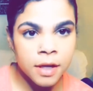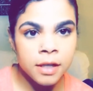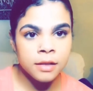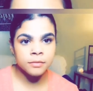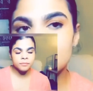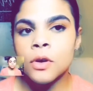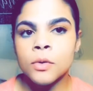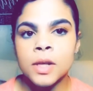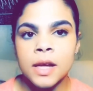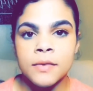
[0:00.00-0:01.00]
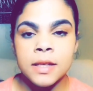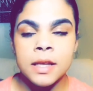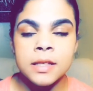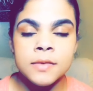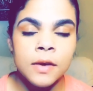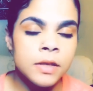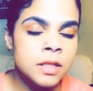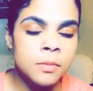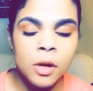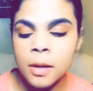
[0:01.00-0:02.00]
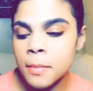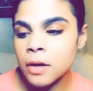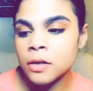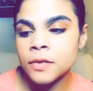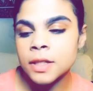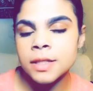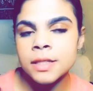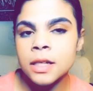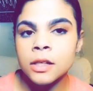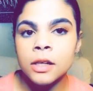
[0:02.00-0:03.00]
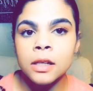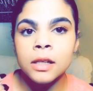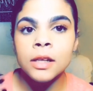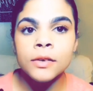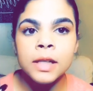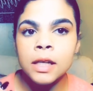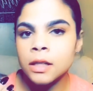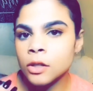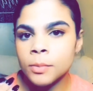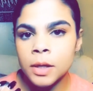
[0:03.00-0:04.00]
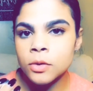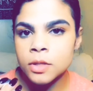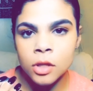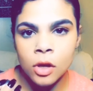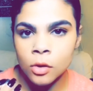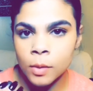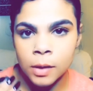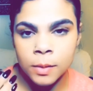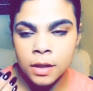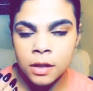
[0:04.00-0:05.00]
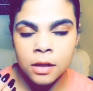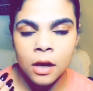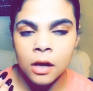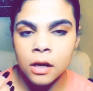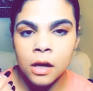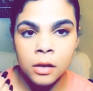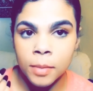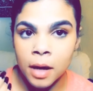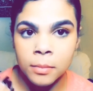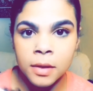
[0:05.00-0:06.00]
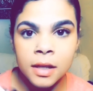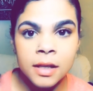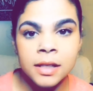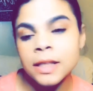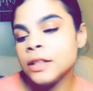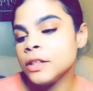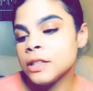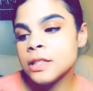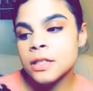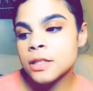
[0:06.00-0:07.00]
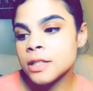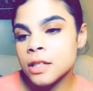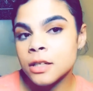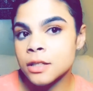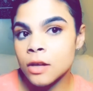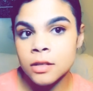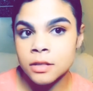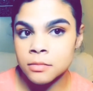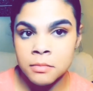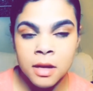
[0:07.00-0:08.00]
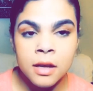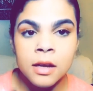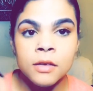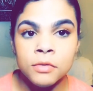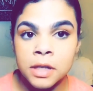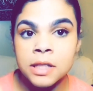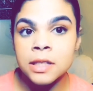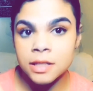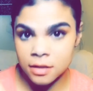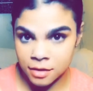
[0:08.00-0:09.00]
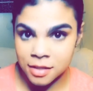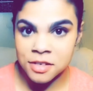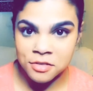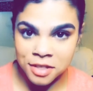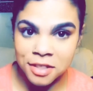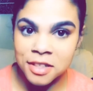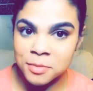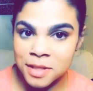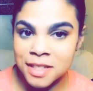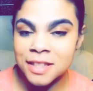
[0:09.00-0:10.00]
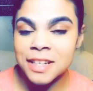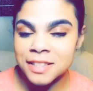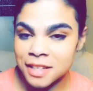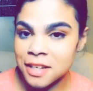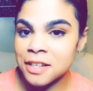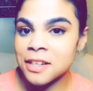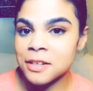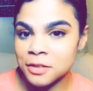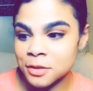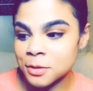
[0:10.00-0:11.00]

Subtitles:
It's only a very small amount of concealer. Literally a little bit goes a long way with ColourPop. Like this concealer is awesome. It really does conceal. It does what they say it'll do.